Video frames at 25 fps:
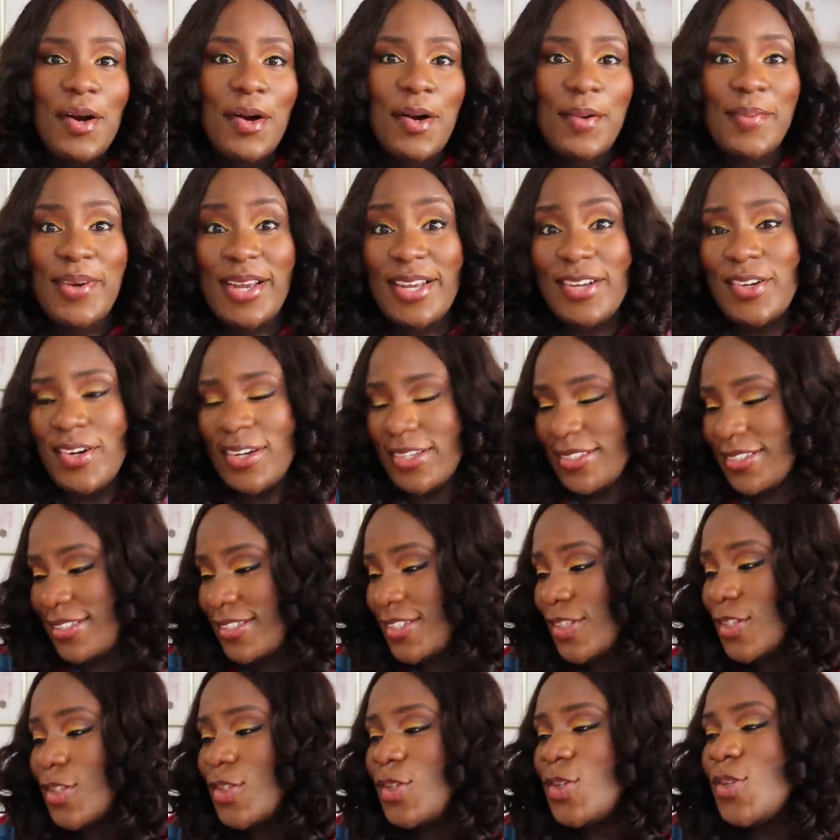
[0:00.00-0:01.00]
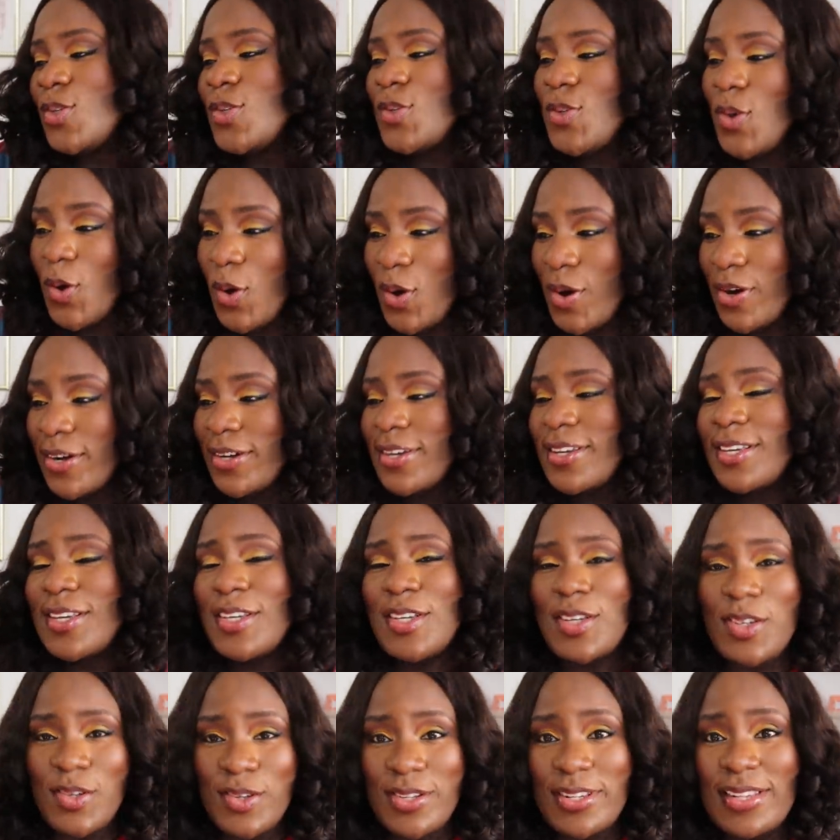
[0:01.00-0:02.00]
Oh my God, she's so
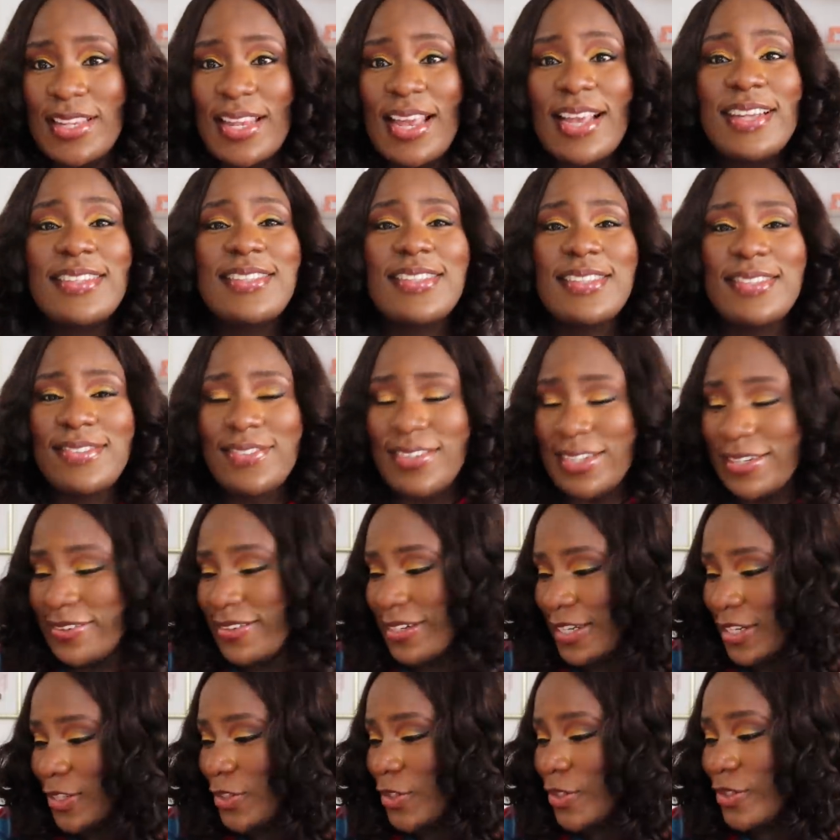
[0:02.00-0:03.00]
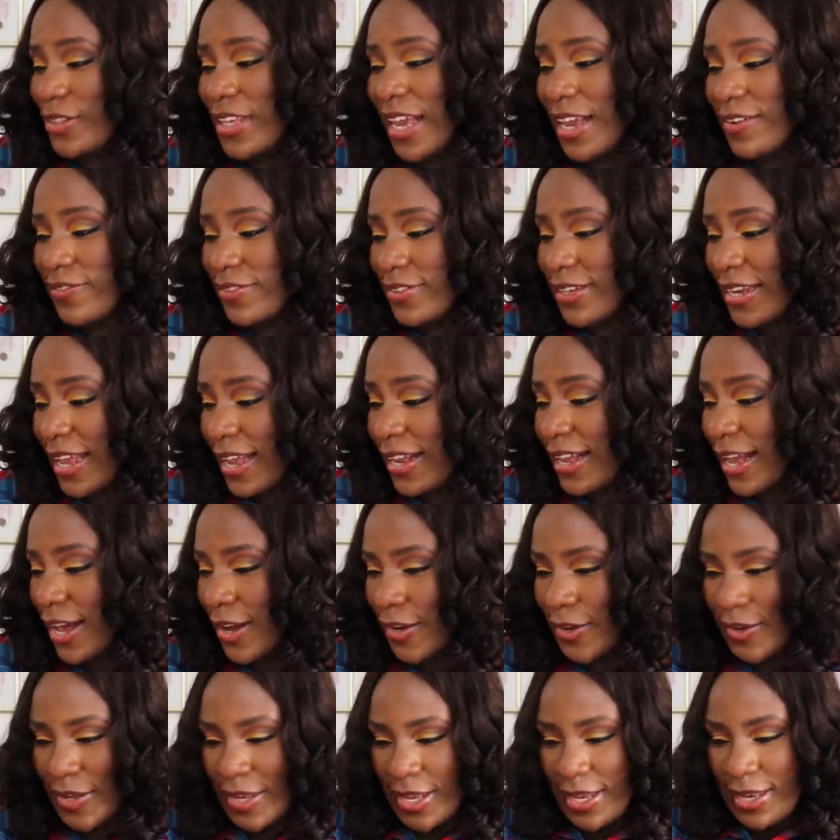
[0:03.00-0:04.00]
cute. Like, she's really, really cute. I even like
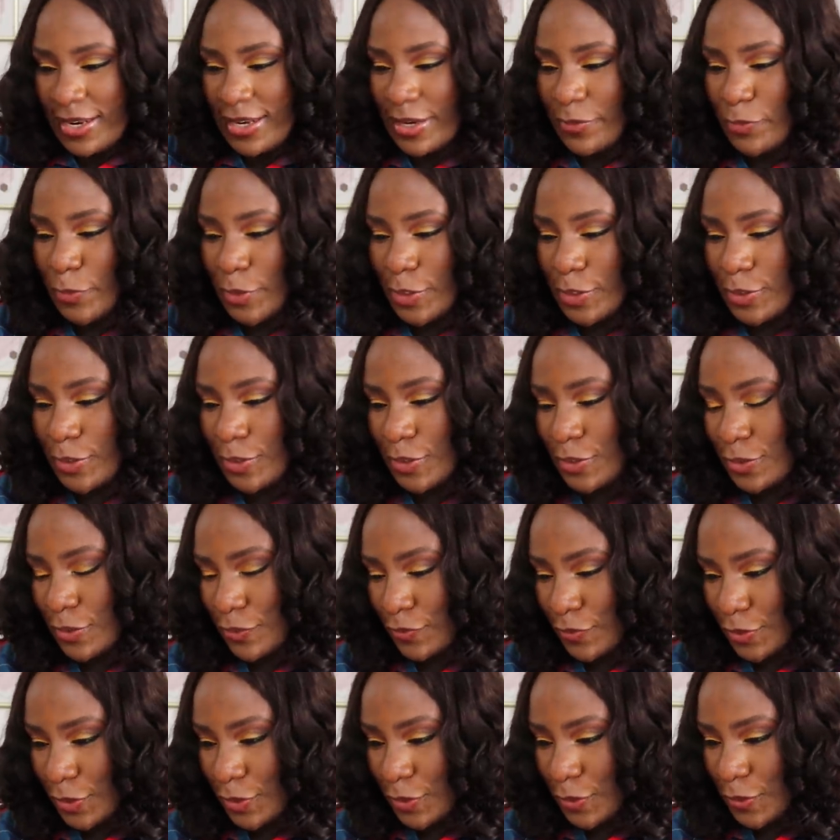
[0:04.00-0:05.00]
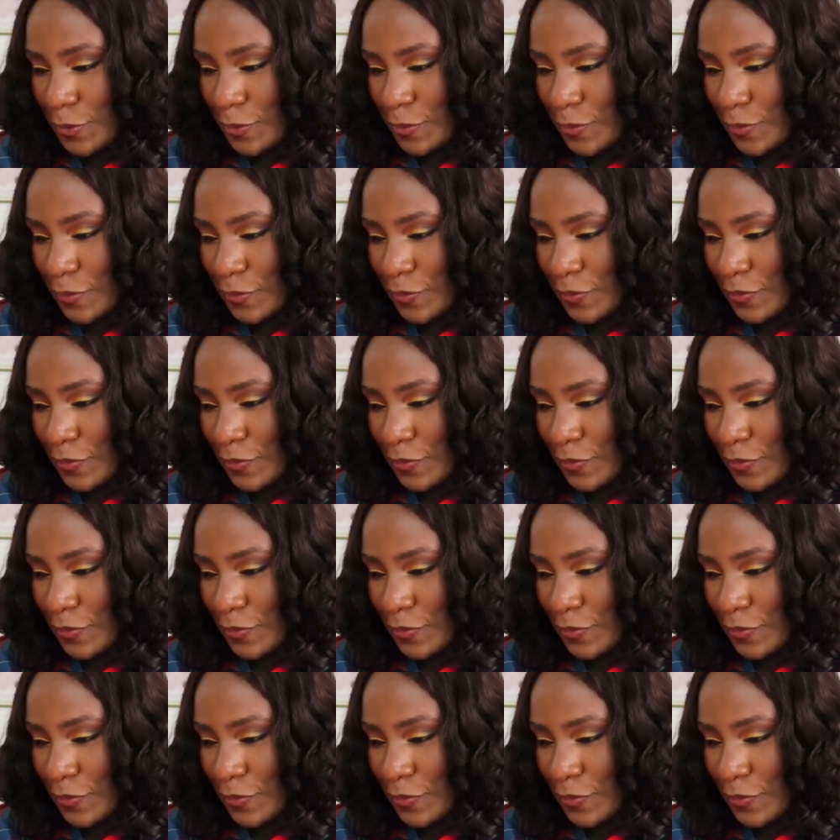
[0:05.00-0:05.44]
how, let me reduce the volume.